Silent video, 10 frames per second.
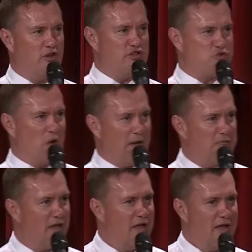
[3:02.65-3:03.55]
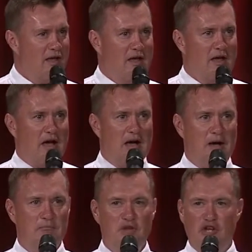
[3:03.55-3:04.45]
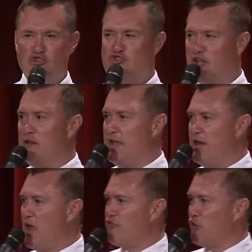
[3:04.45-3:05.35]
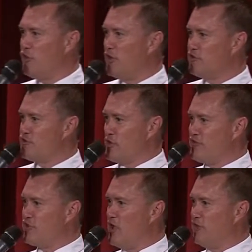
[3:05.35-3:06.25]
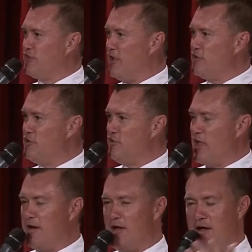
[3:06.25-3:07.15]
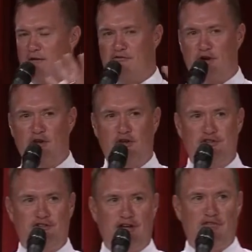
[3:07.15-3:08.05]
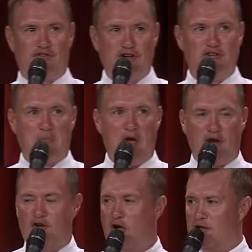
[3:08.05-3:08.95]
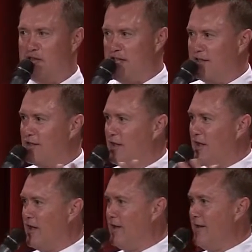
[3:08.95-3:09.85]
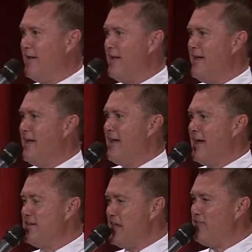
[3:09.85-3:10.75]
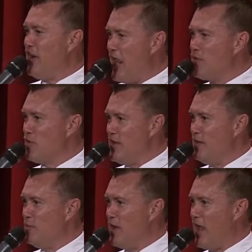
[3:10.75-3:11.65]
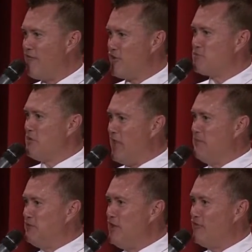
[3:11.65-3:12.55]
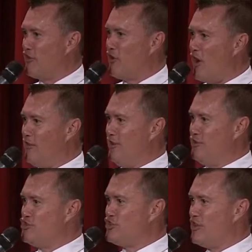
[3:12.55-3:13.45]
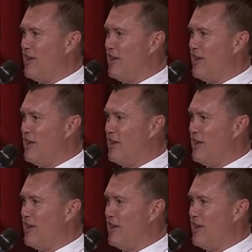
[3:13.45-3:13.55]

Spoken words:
this way. Interestingly enough, though, Dr. Zarefsky, I'll tell you that a very good friend of mine and colleague, David Henry, when I first became dean of the college,